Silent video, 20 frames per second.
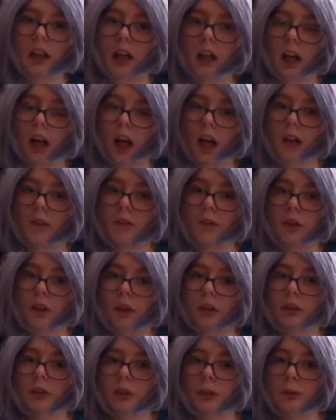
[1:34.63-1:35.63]
I will
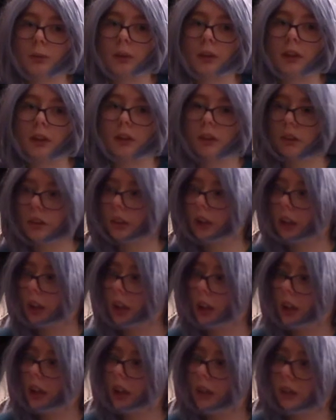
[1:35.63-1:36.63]
also be doing
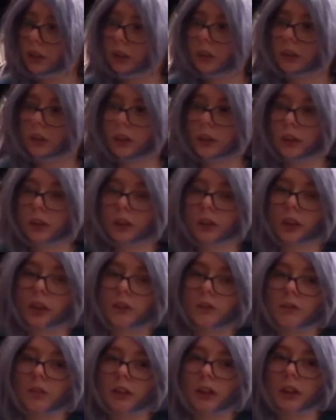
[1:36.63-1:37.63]
a
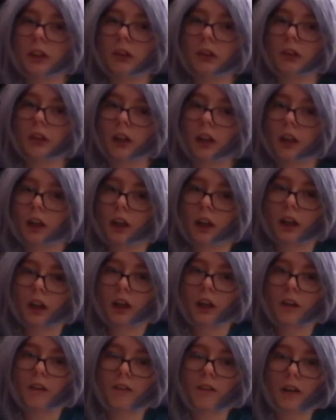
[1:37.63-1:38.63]
screenshot video
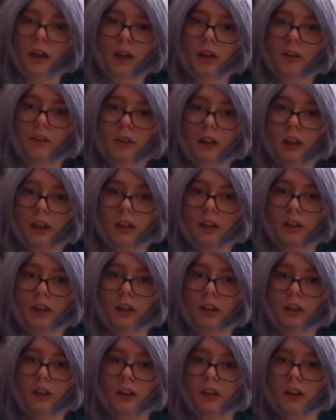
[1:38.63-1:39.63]
of
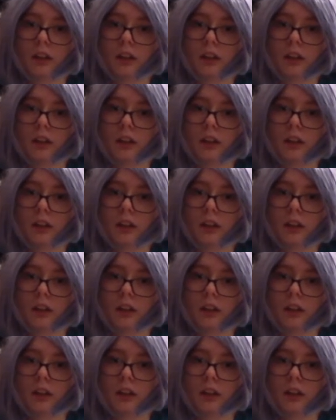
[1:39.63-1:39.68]
outlining